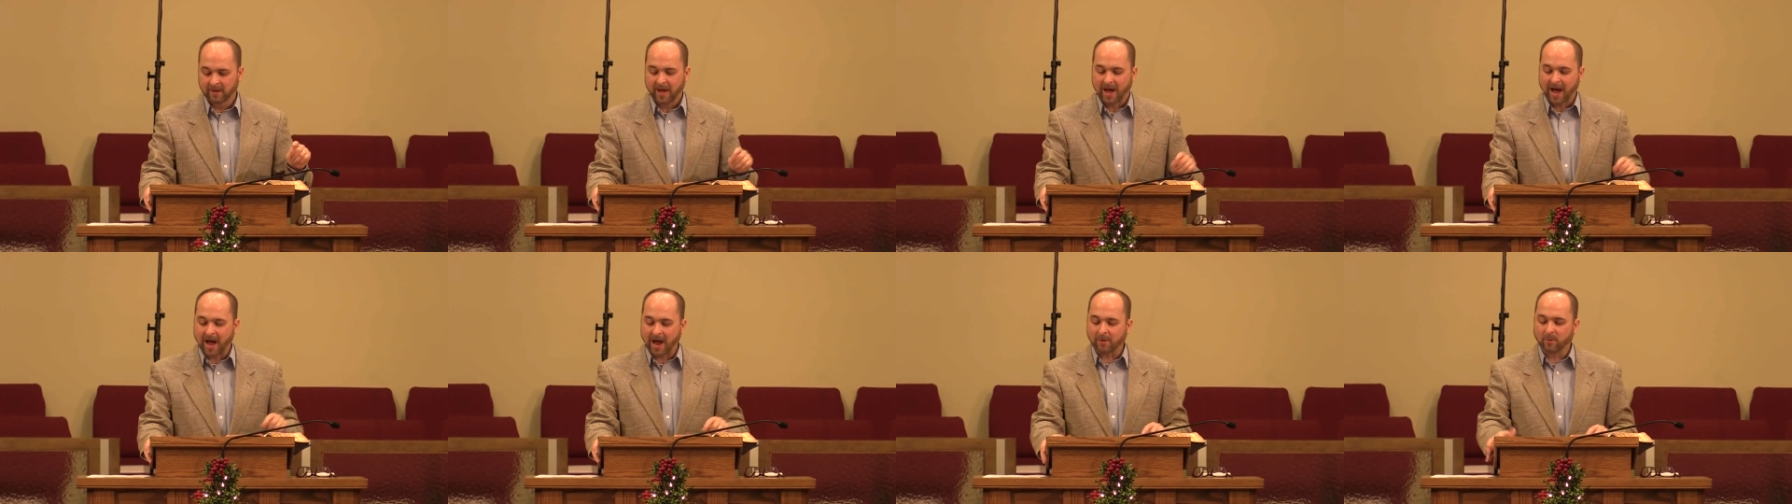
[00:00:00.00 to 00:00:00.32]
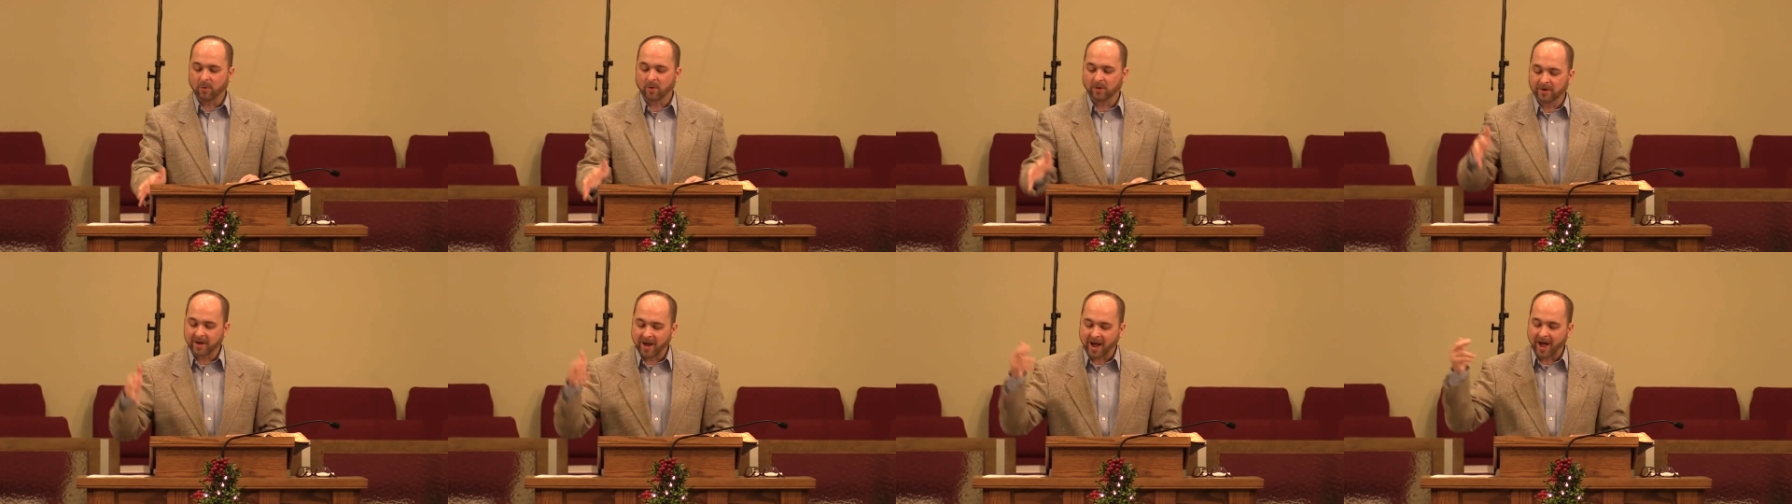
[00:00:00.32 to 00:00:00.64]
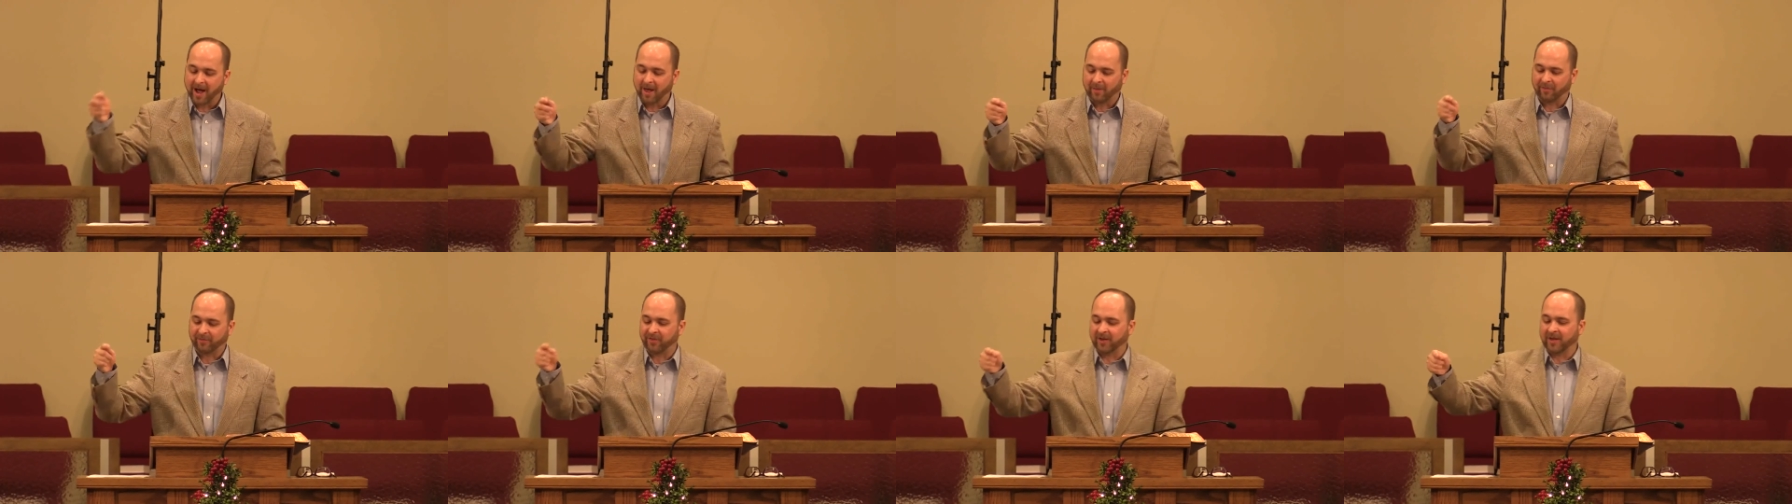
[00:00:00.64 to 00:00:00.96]
I will
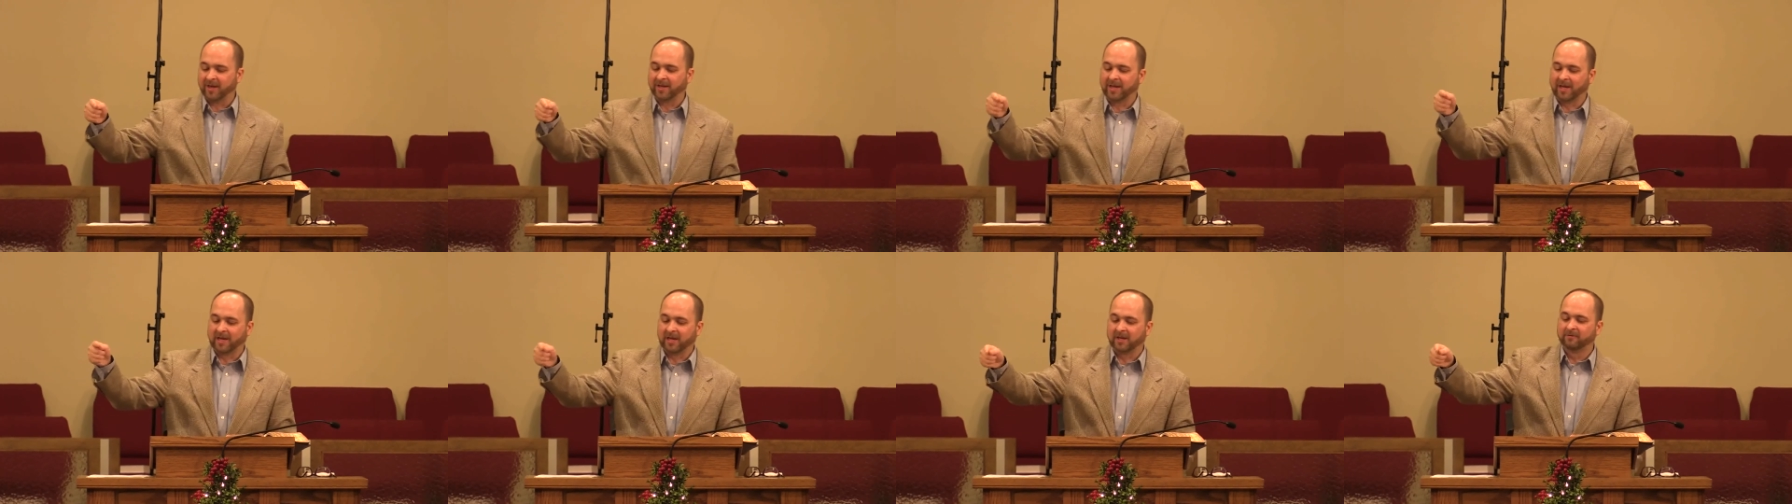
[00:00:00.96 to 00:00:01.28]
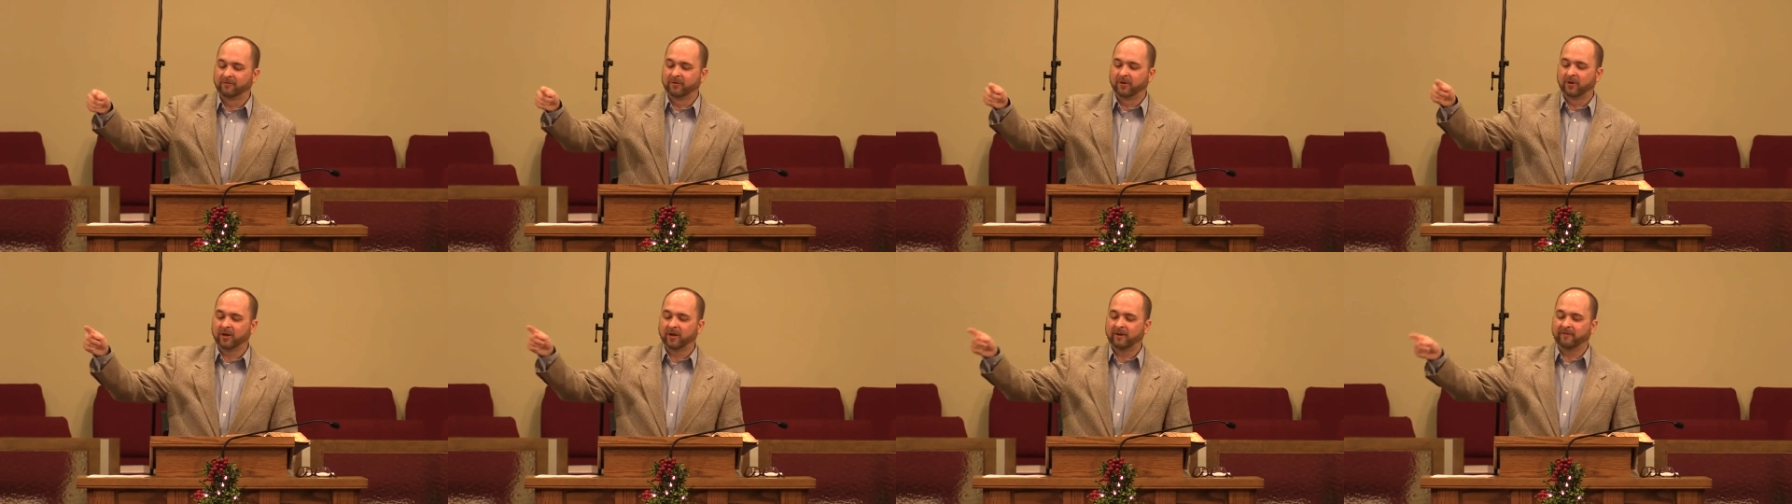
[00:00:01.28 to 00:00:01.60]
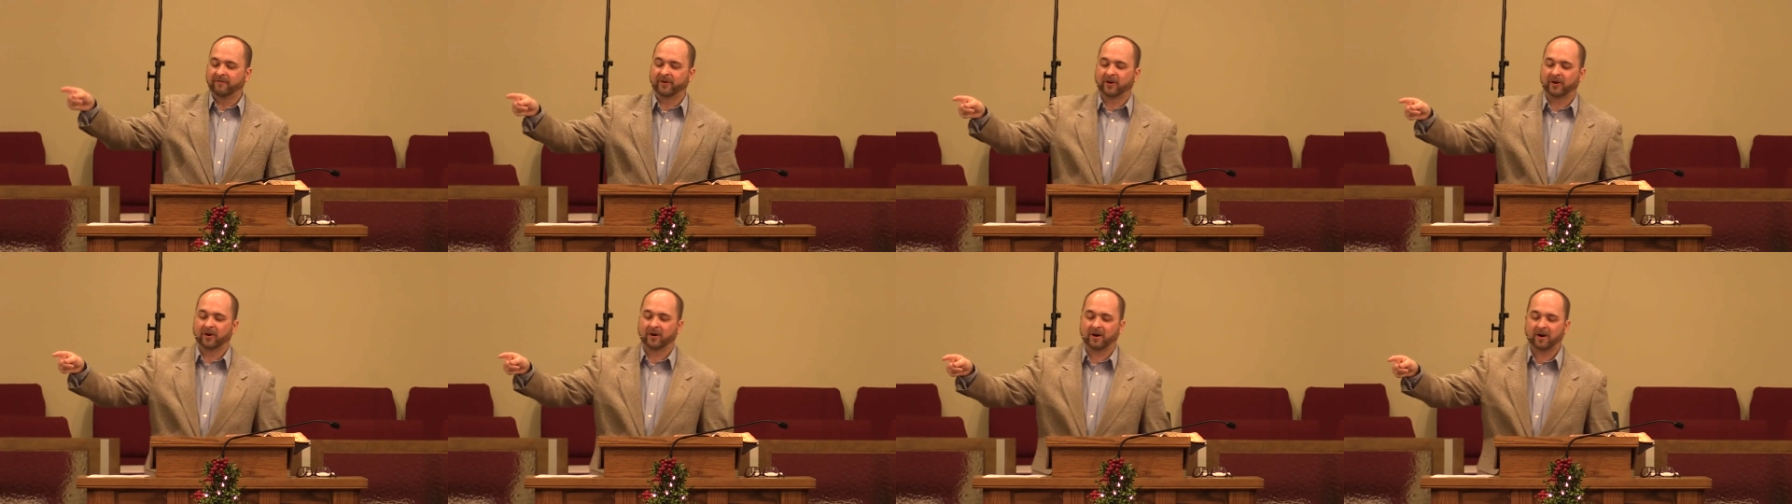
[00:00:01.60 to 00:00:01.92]
not think evil
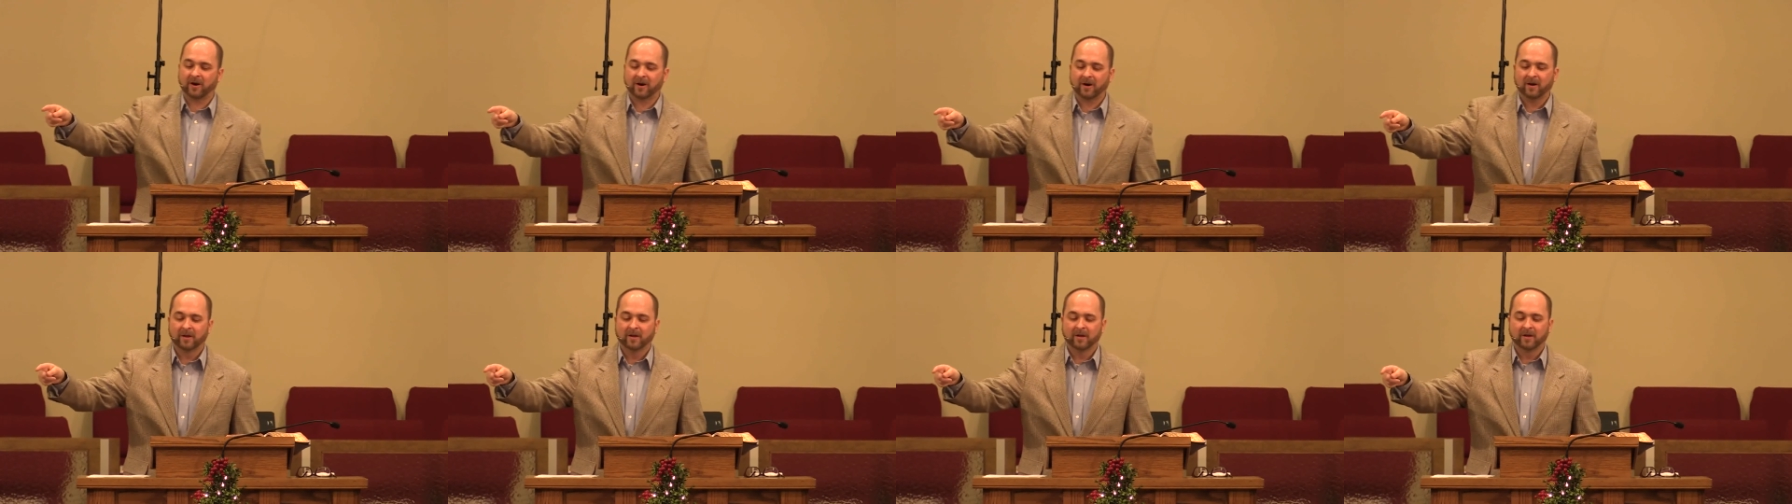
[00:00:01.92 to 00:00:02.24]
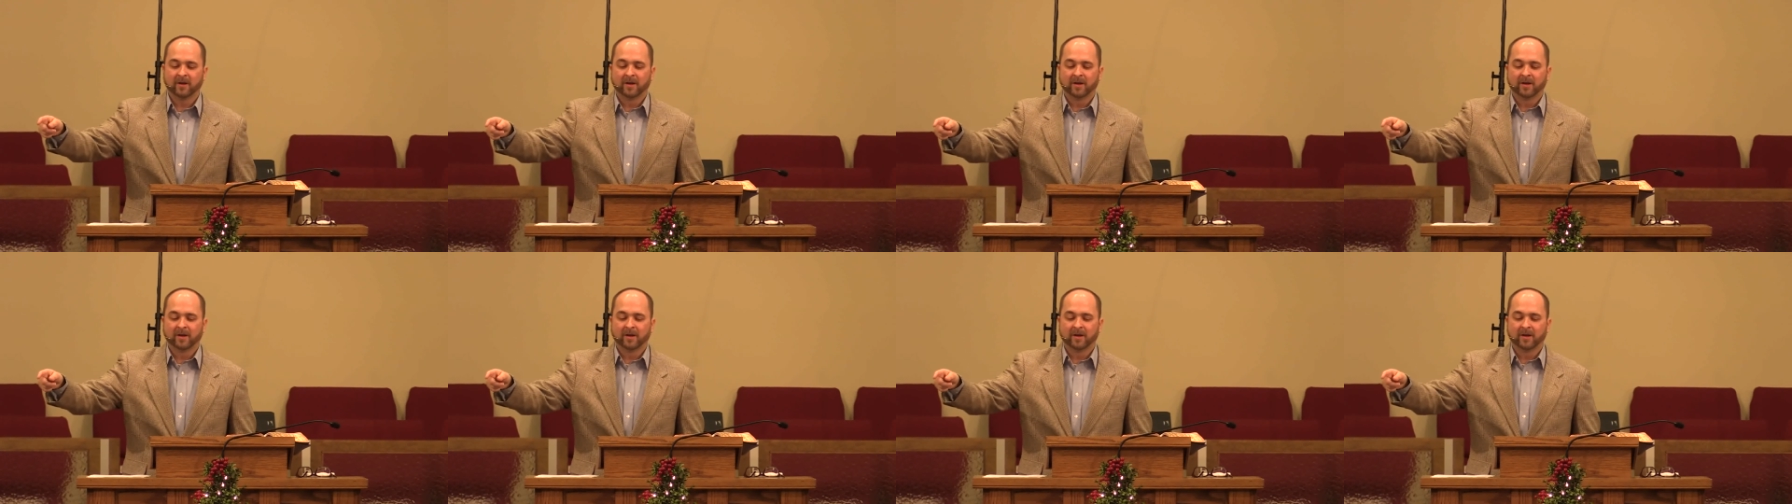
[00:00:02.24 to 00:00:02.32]
of her.